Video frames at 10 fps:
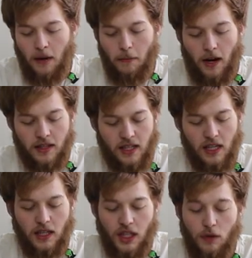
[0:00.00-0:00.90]
the
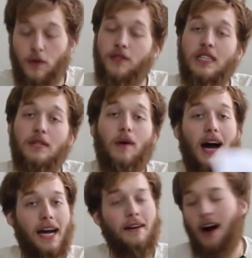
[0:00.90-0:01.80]
unboxing. You will see
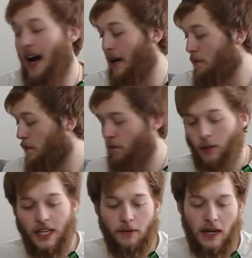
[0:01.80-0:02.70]
why. All right,
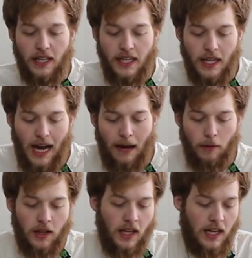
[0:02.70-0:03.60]
really quickly, I
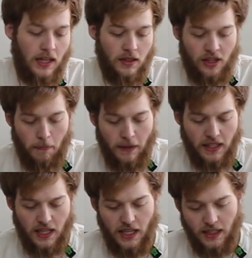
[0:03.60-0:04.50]
will jump into